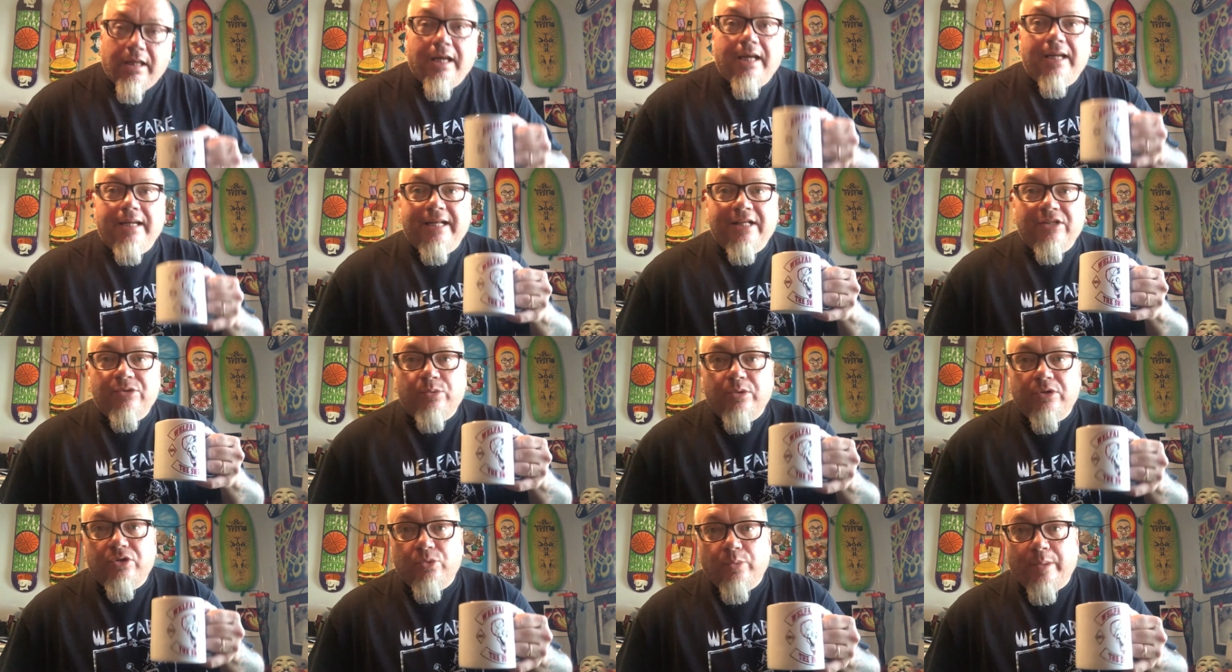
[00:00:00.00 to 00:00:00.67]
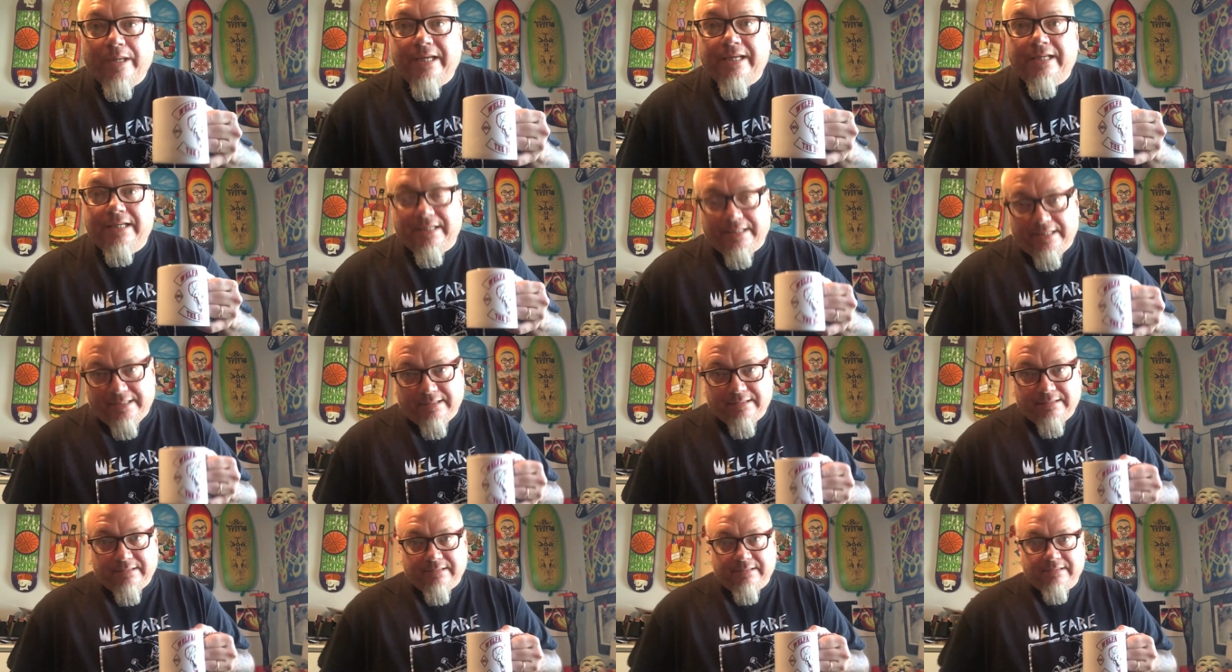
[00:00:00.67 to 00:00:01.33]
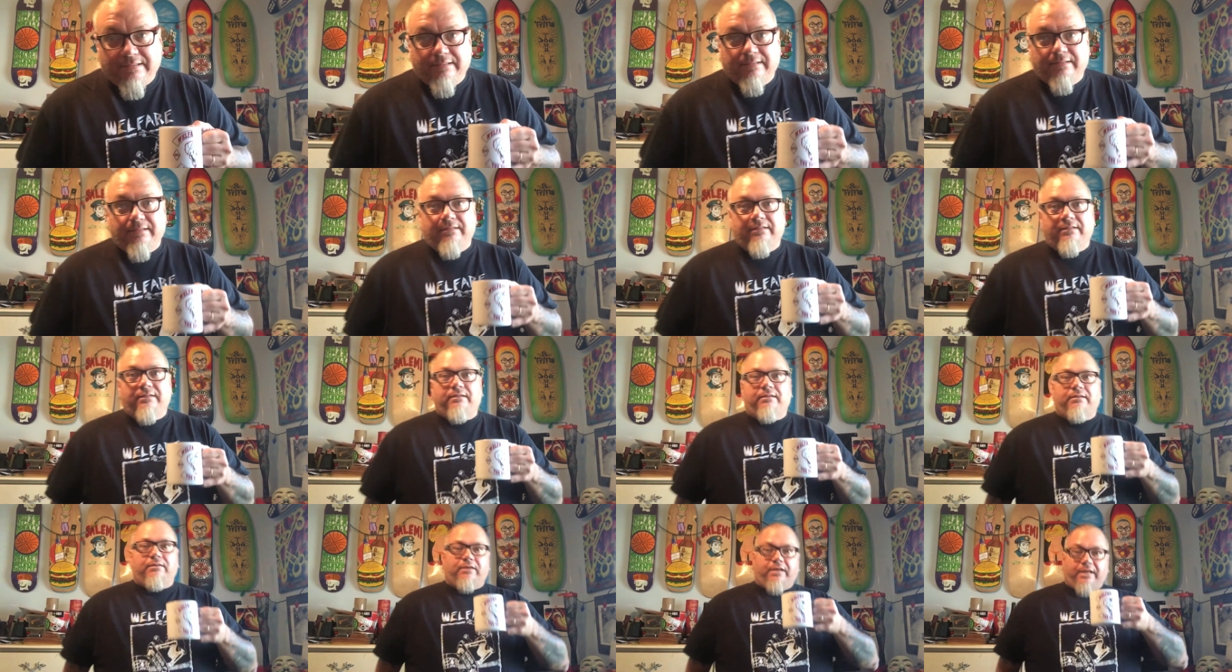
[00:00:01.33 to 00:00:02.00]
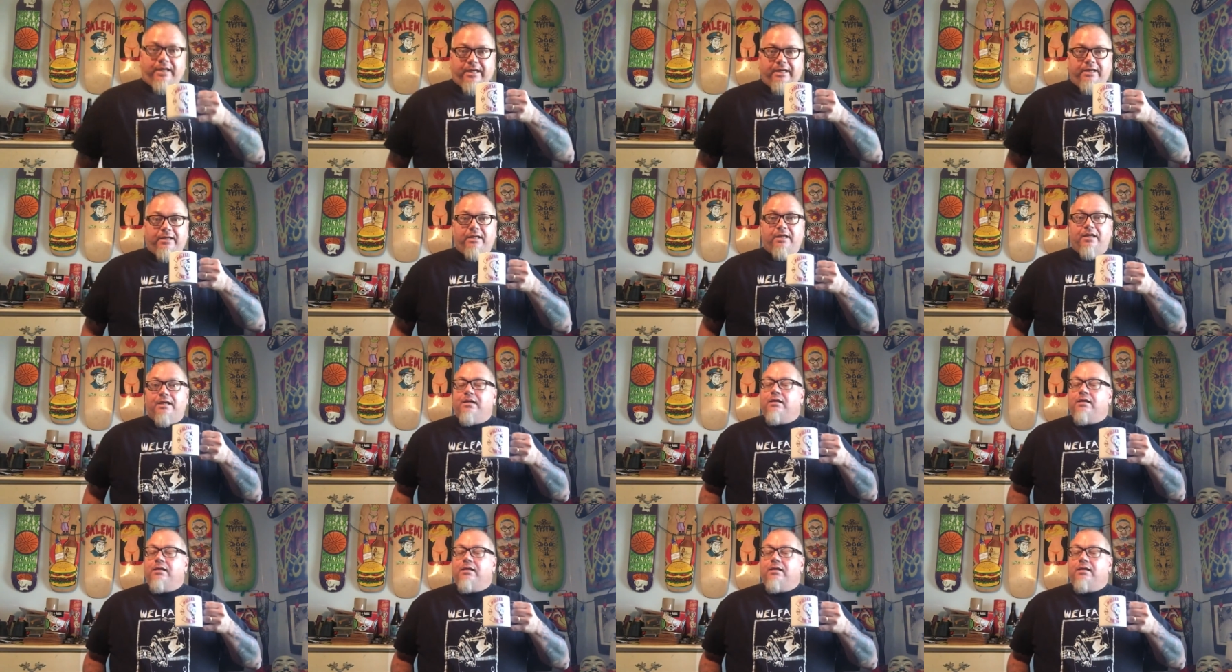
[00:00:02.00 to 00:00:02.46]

And that's what Duane is. Okay?